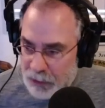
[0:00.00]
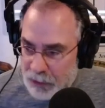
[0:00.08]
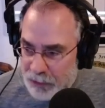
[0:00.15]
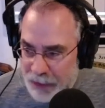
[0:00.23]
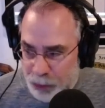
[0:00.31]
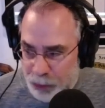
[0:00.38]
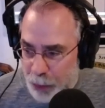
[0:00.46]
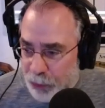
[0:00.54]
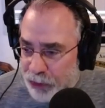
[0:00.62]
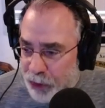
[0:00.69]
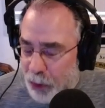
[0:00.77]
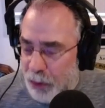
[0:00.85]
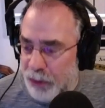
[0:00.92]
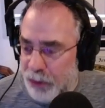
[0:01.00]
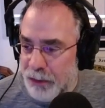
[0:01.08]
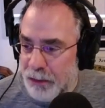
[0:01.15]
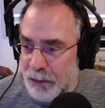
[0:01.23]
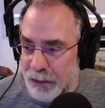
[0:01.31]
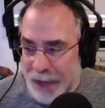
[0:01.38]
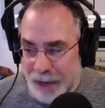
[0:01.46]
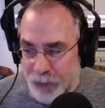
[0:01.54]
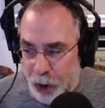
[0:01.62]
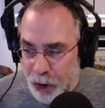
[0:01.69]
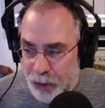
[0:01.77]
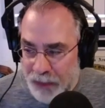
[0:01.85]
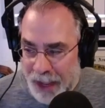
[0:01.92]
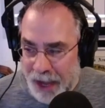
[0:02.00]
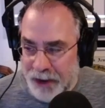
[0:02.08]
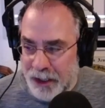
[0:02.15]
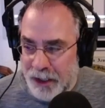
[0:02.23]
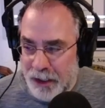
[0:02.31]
that's what I was told. And I've heard that